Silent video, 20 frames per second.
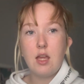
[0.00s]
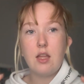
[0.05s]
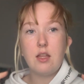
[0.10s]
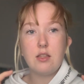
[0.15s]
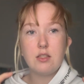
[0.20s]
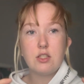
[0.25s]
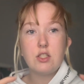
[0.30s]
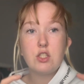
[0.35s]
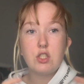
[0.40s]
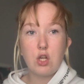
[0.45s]

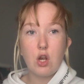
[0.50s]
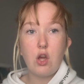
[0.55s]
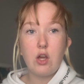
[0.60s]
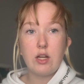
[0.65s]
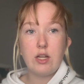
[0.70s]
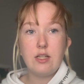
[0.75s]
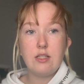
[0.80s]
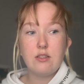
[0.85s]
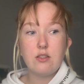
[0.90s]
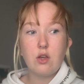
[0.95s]

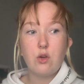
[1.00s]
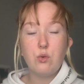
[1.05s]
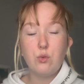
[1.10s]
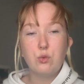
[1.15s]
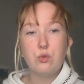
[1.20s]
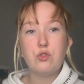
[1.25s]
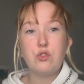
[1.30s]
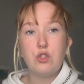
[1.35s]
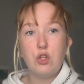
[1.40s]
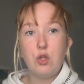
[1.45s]
slides are all
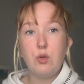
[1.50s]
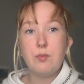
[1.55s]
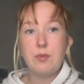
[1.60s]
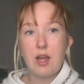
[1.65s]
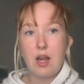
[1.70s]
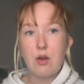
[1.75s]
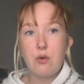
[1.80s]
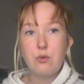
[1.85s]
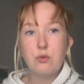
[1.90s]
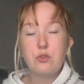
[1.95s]
zoomed
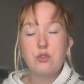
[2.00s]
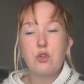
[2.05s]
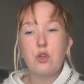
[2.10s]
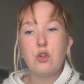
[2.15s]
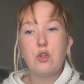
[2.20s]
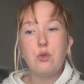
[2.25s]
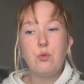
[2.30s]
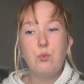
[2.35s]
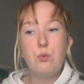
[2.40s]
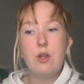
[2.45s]
out, so
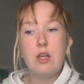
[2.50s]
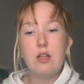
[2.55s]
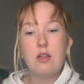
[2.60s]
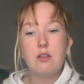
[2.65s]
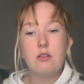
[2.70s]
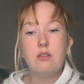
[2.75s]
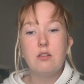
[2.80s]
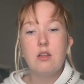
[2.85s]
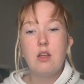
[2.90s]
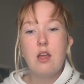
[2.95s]
you will
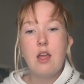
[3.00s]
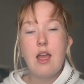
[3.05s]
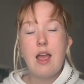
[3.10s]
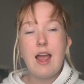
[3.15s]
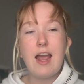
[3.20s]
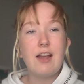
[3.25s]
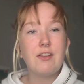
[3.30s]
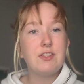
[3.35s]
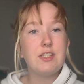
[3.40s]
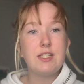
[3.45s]

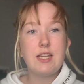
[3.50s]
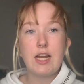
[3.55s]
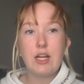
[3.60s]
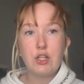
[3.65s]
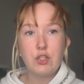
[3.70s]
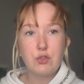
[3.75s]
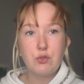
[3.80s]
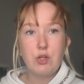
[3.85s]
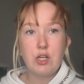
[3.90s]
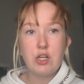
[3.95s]
have to take a
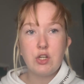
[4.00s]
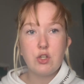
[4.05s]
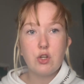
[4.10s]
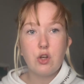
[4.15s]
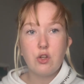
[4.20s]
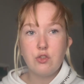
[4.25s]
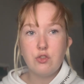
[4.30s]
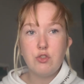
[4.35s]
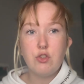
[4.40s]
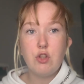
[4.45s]
screenshot
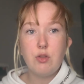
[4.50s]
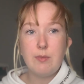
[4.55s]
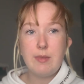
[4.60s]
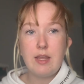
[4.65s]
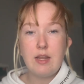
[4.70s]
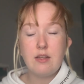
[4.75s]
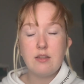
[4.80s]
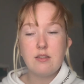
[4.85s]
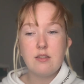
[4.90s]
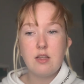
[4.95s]
and zoom
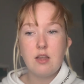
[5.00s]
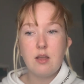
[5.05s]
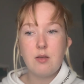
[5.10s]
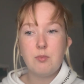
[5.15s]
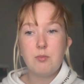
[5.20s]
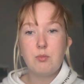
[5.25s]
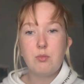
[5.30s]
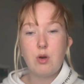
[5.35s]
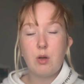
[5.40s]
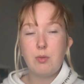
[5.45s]
in to
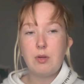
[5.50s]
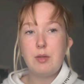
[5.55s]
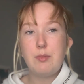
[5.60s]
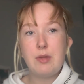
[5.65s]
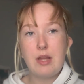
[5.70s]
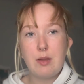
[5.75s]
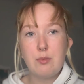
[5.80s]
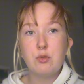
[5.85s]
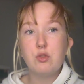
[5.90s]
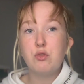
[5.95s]
properly be
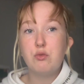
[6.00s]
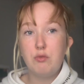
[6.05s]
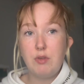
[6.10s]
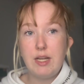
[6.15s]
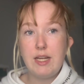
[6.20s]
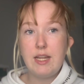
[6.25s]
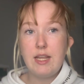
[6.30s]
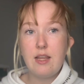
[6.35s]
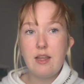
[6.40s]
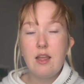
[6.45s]
able to read
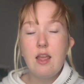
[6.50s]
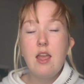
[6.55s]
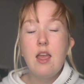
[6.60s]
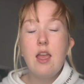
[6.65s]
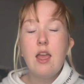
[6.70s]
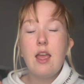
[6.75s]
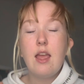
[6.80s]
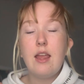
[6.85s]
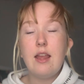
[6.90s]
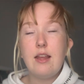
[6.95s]
it.
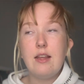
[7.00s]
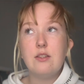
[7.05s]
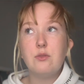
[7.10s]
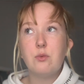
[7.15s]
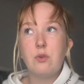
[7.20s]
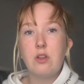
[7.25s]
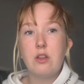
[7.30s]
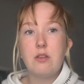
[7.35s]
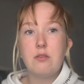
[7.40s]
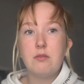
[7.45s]
It is
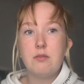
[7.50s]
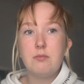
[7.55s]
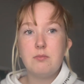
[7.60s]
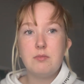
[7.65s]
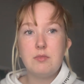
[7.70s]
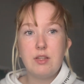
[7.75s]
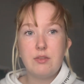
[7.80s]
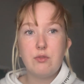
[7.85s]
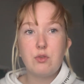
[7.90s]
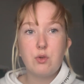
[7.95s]

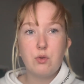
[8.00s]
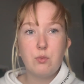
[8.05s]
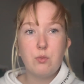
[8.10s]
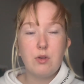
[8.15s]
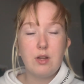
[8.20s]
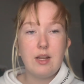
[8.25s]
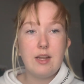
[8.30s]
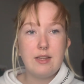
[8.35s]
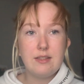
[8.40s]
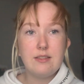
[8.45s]

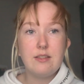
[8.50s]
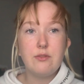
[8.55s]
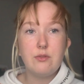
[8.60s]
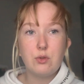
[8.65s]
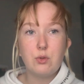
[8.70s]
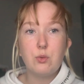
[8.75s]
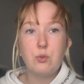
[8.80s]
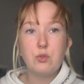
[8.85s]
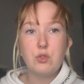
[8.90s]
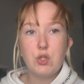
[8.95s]

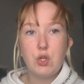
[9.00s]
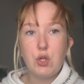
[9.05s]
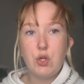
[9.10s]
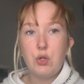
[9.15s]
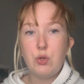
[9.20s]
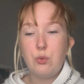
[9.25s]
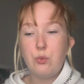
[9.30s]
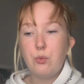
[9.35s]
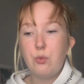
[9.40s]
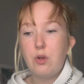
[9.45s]
difficult
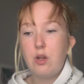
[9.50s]
to